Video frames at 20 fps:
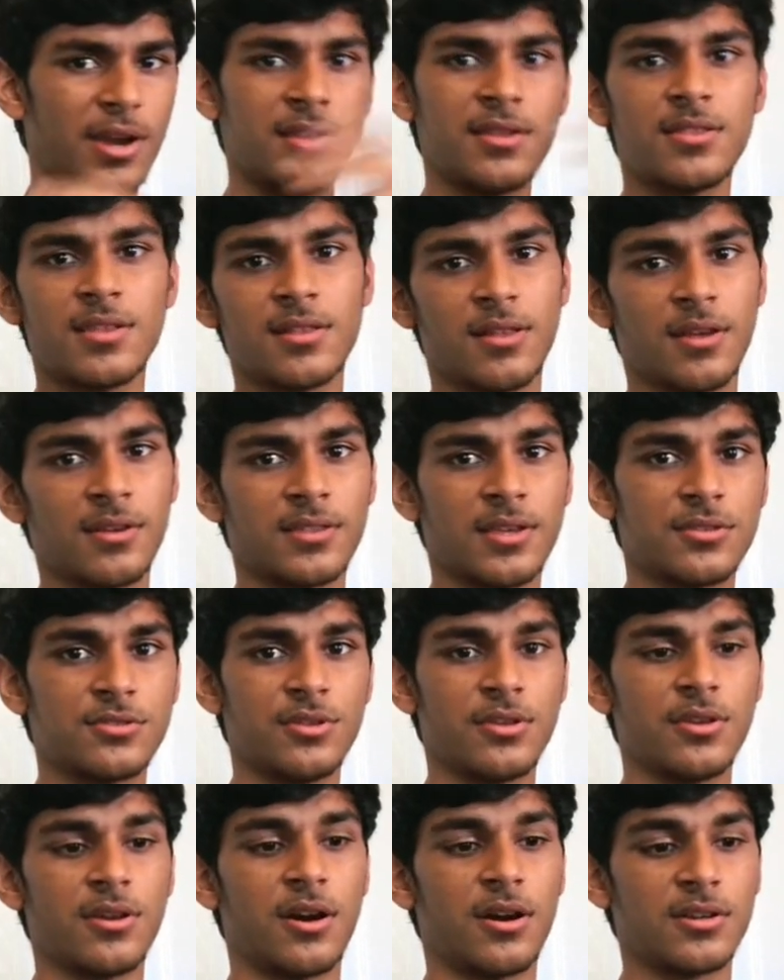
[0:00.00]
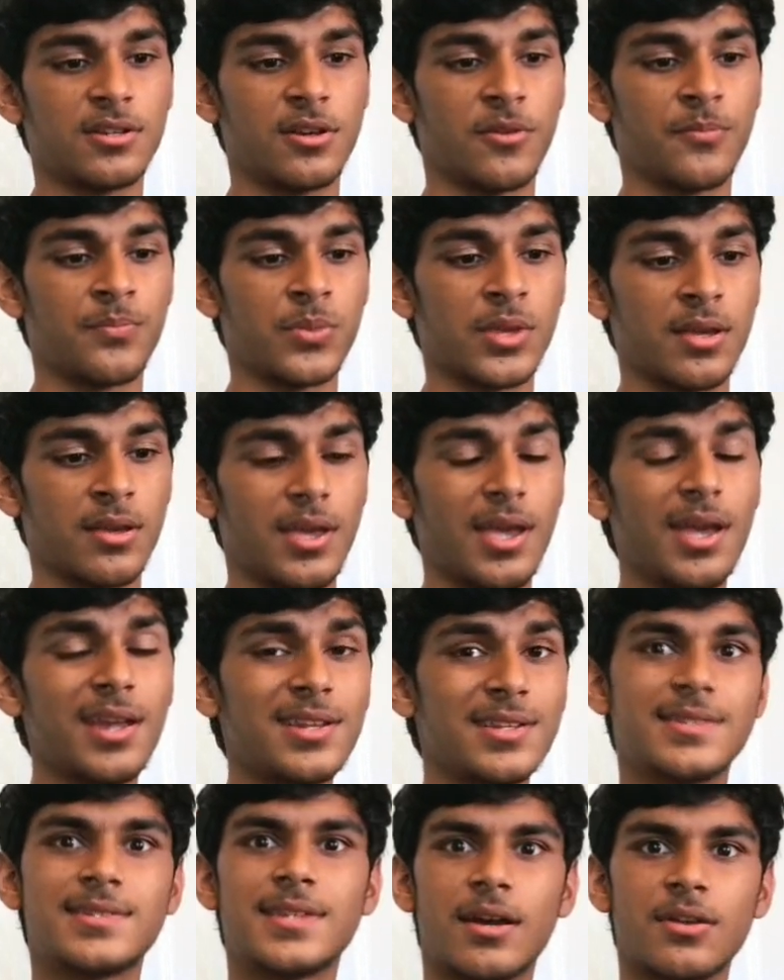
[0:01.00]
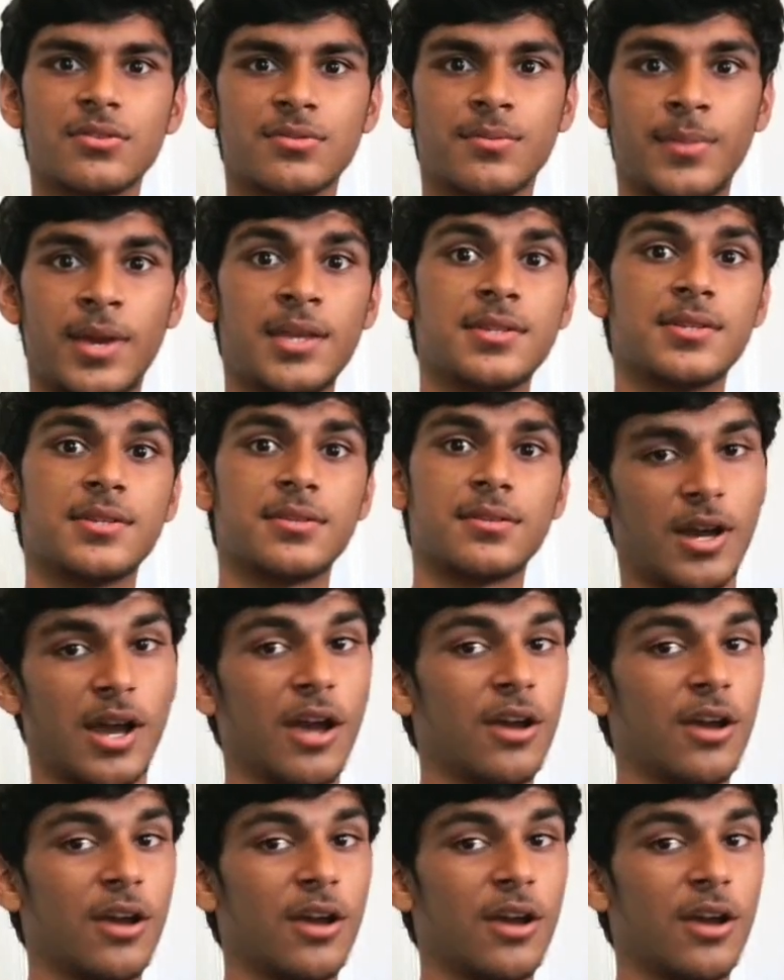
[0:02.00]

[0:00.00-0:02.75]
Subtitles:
anything like that to the audio, and it sounds amazing.